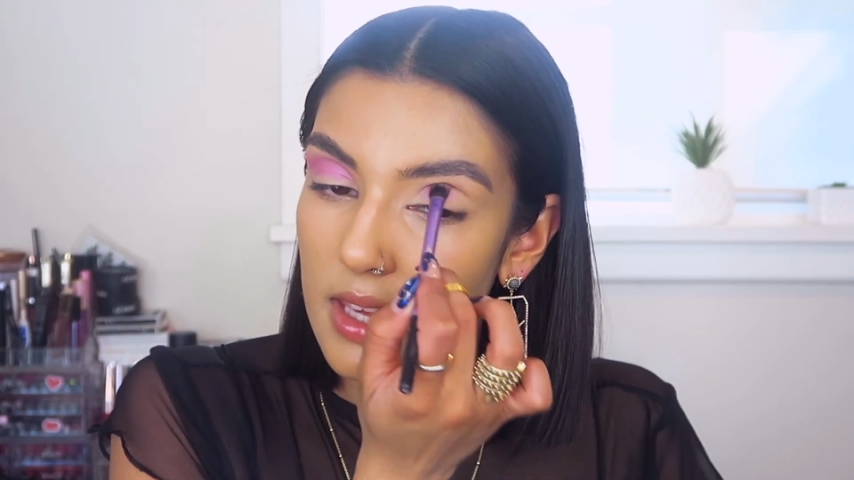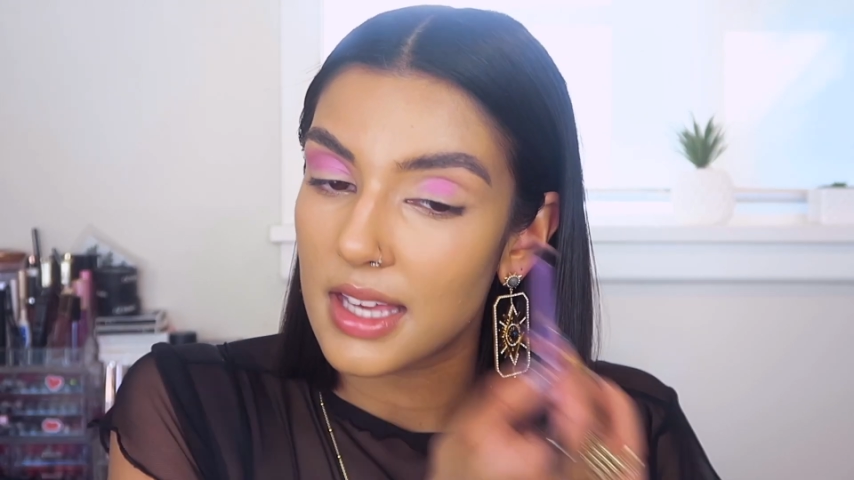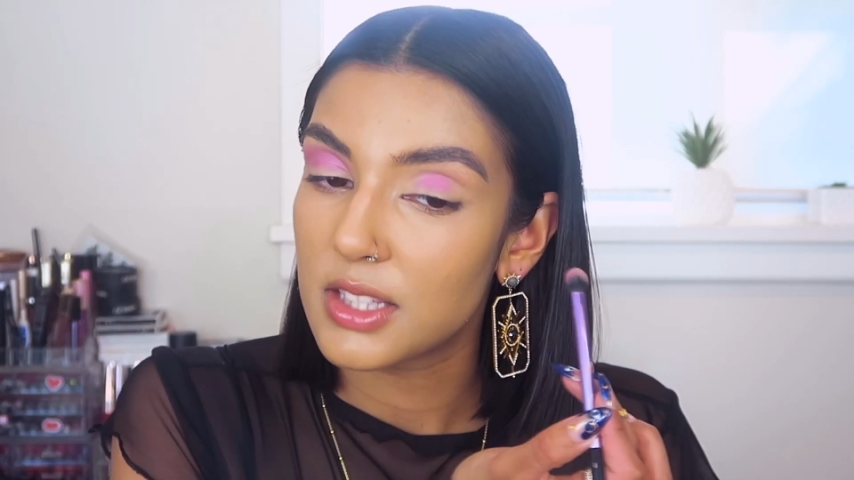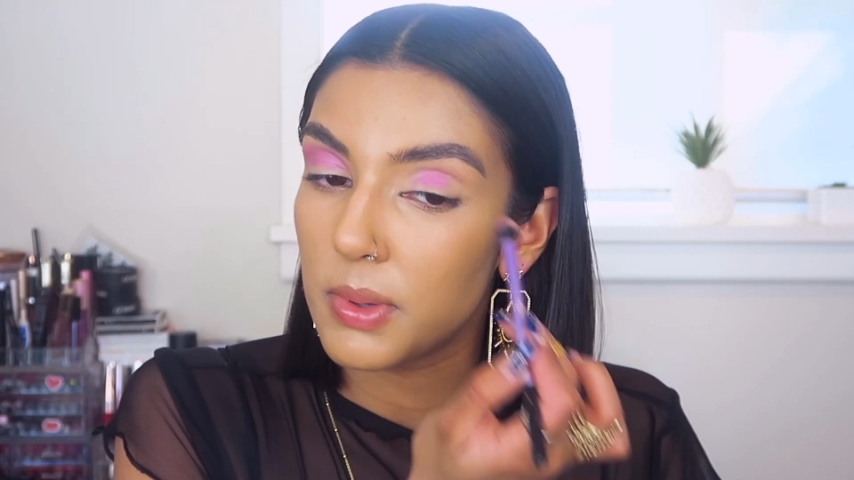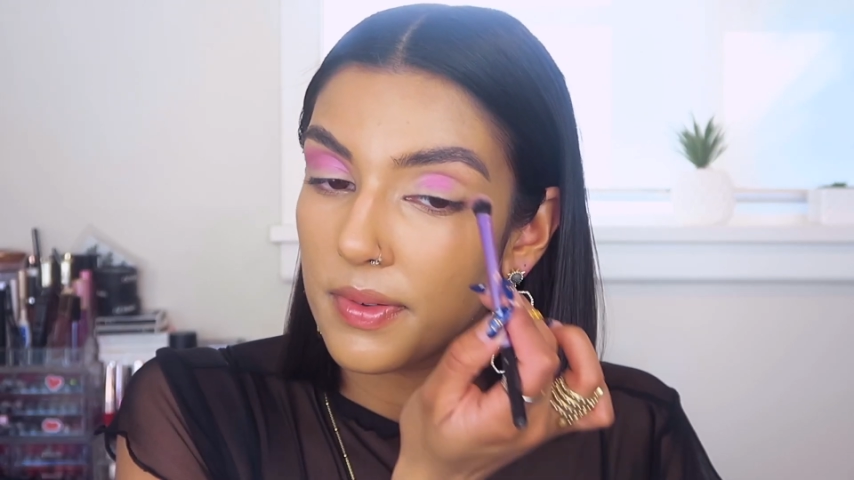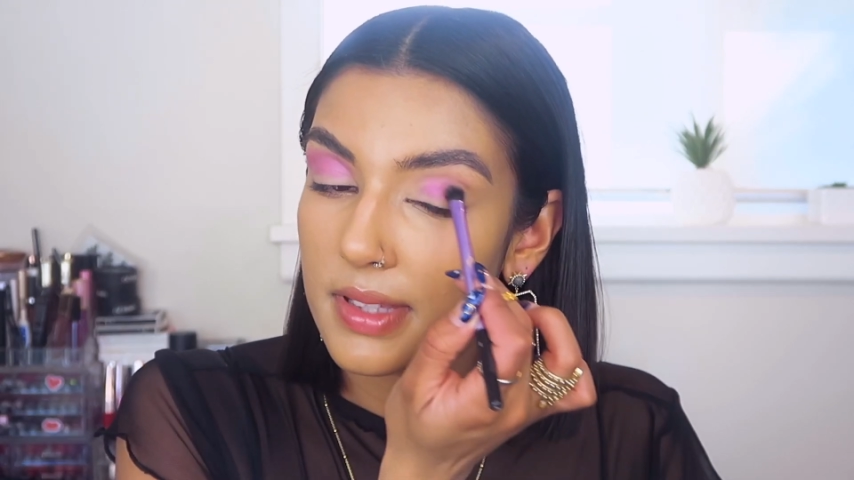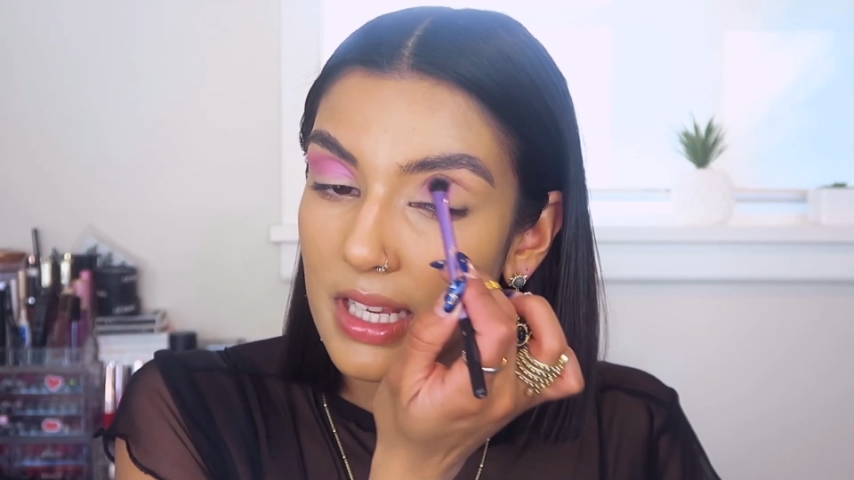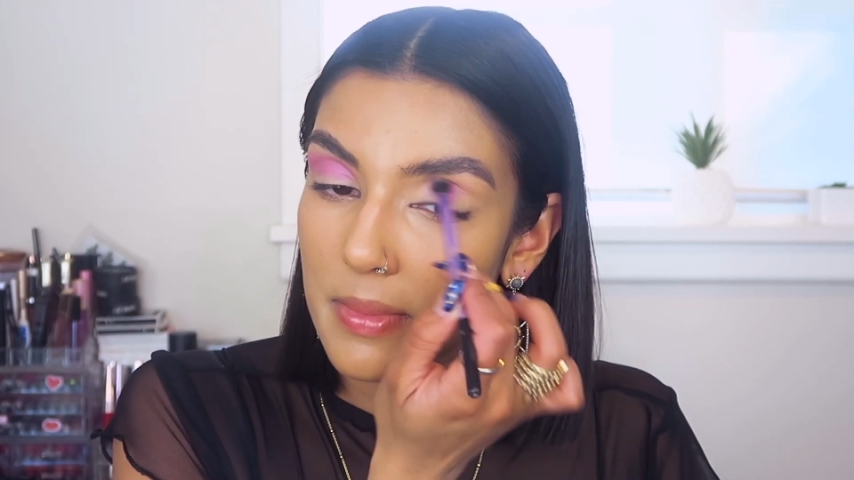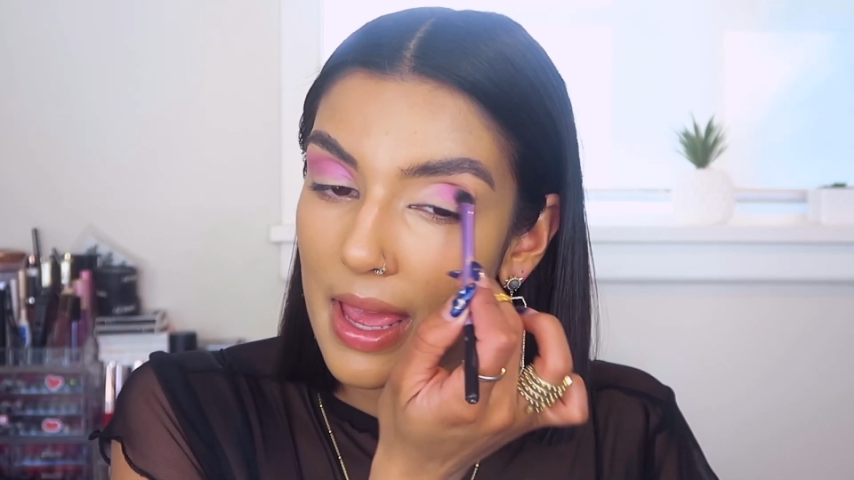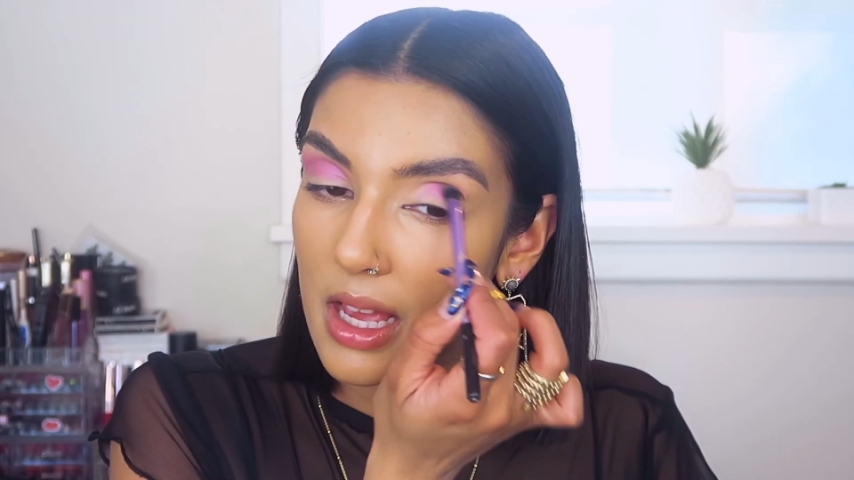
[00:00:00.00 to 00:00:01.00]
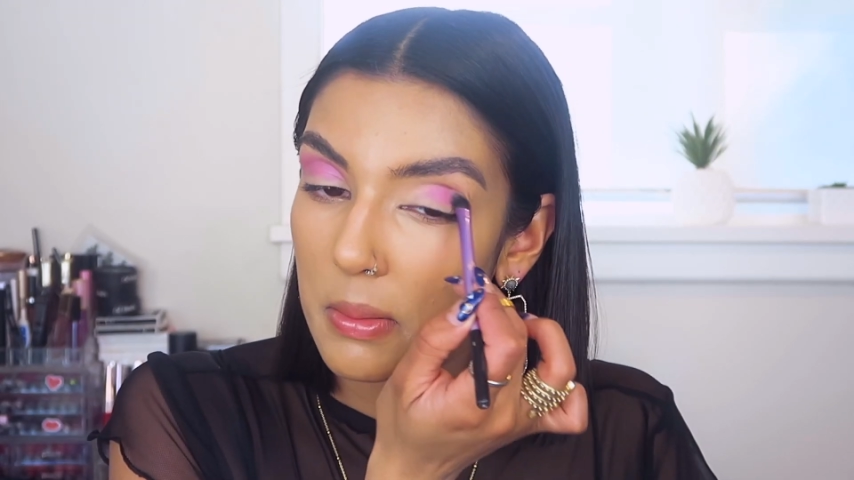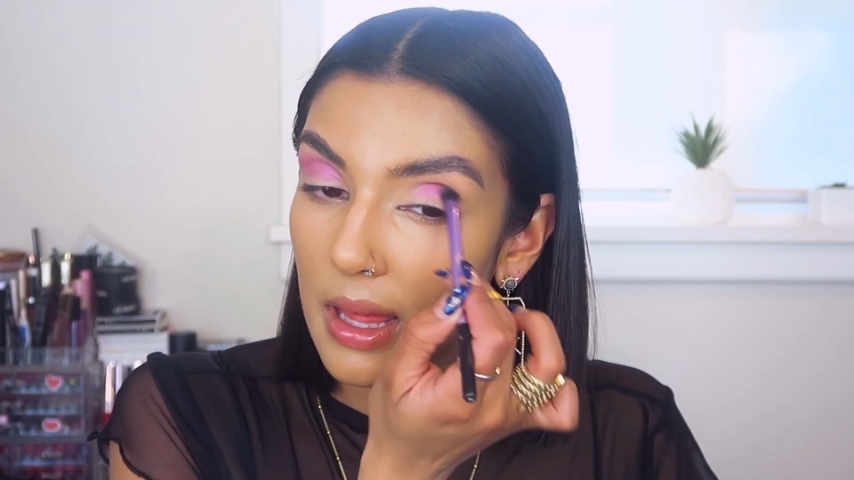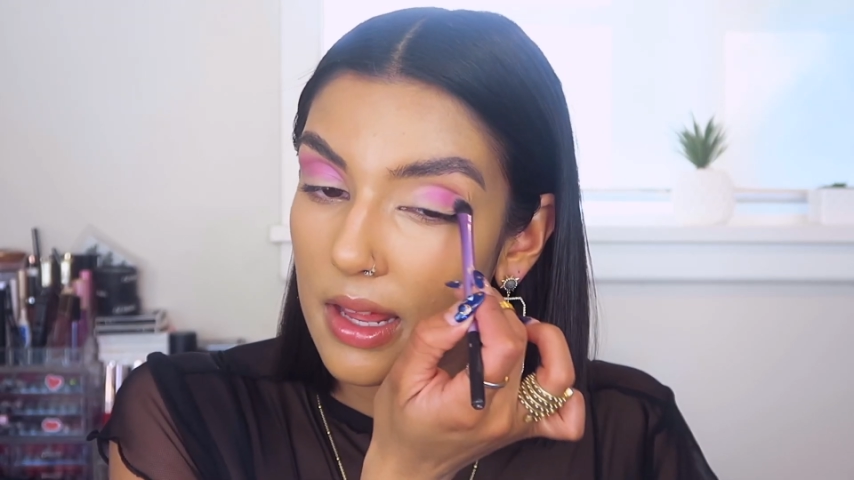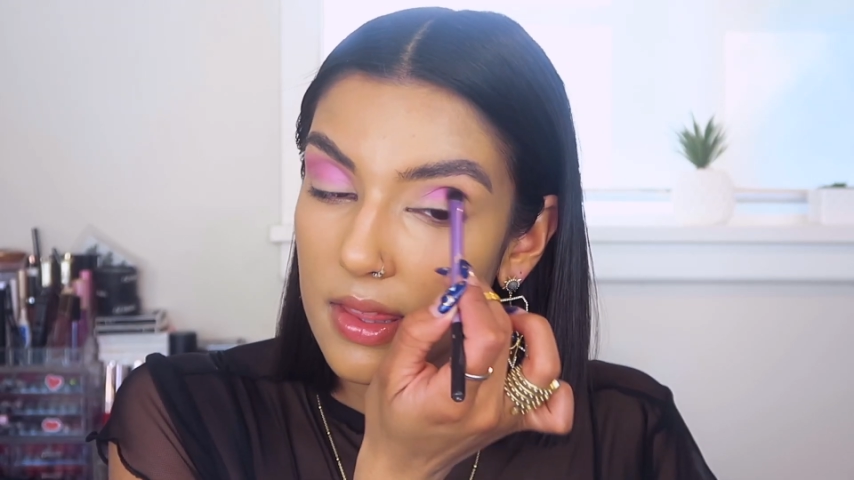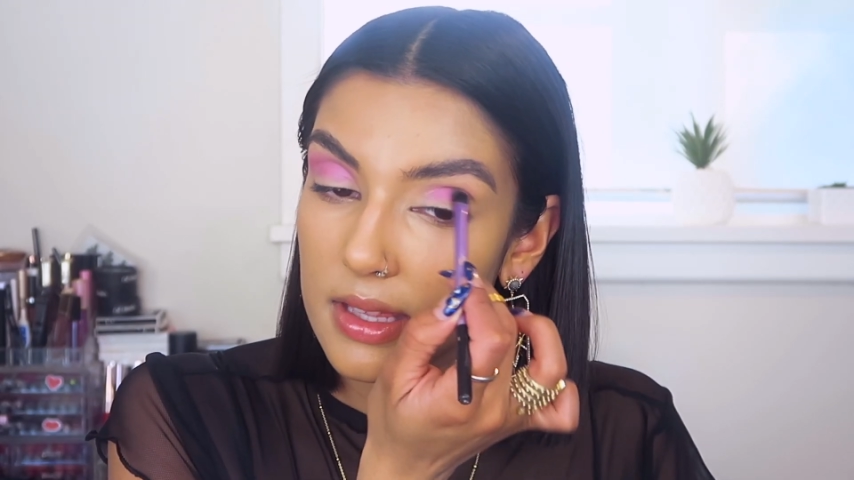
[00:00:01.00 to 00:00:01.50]
yes, we've seen makeup
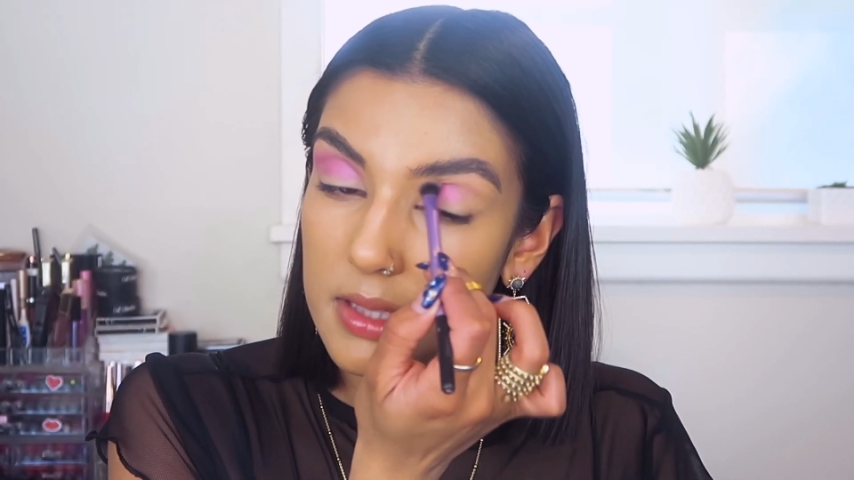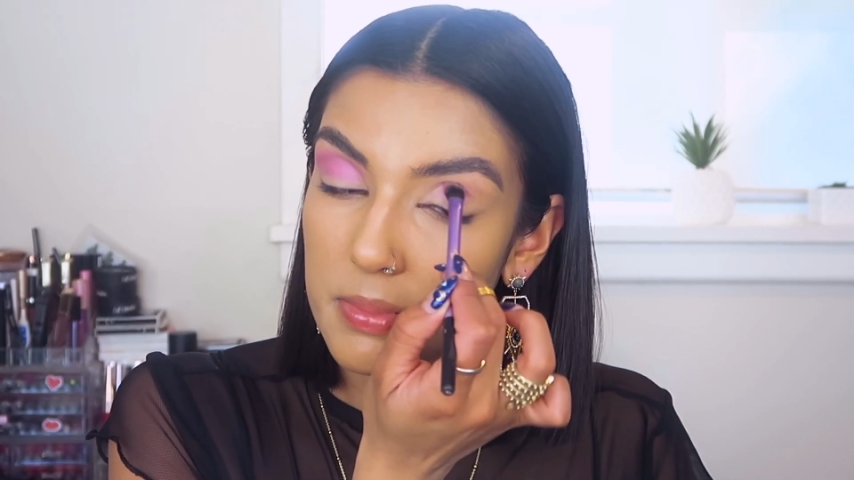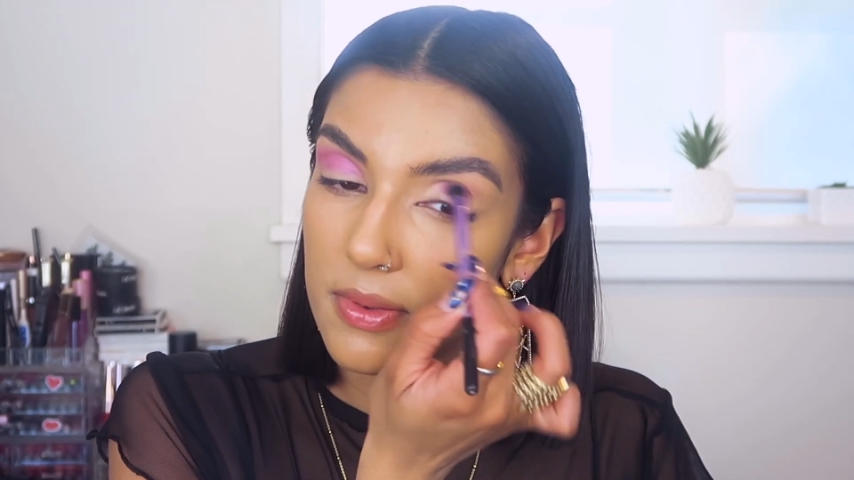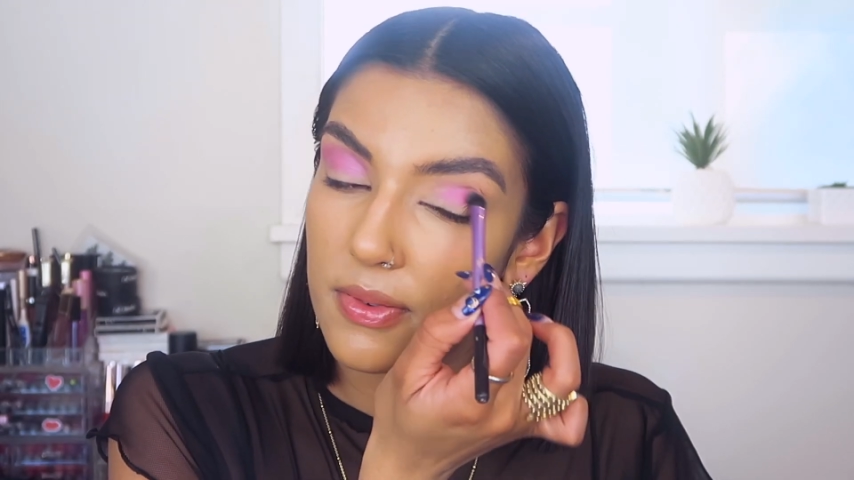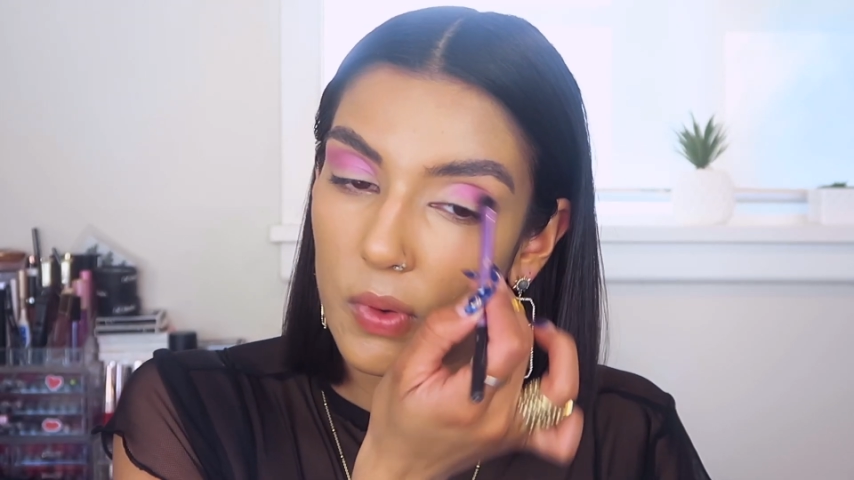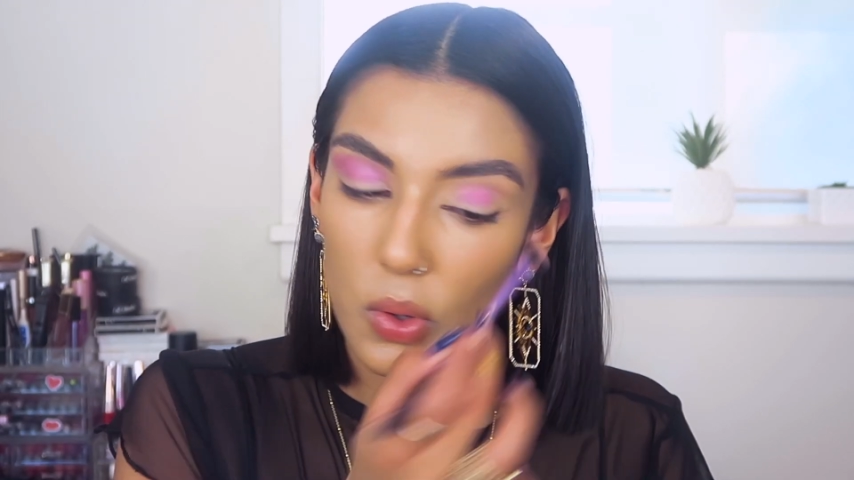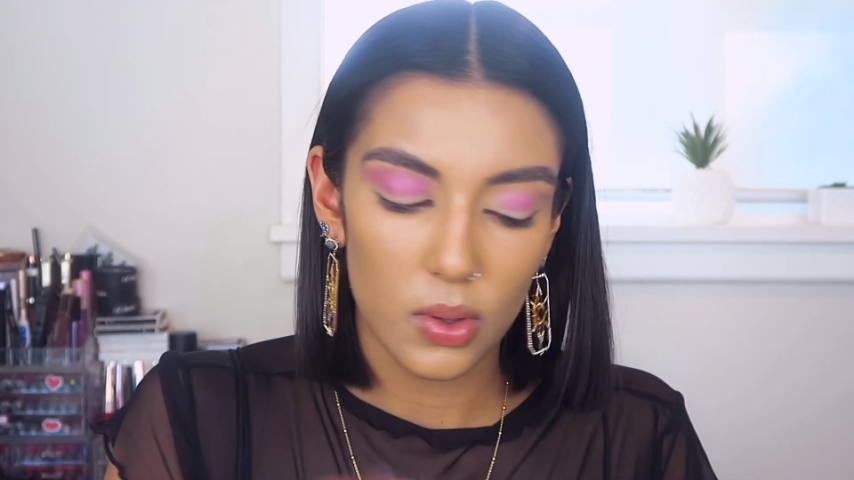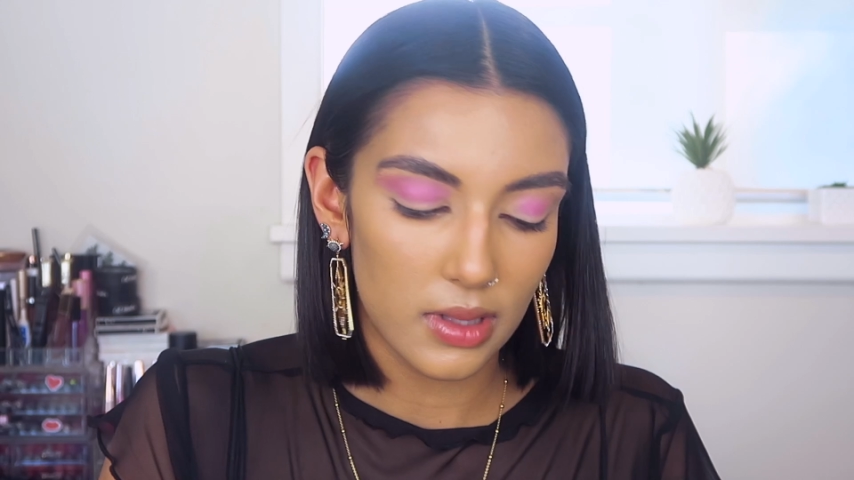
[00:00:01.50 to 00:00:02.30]
like this before.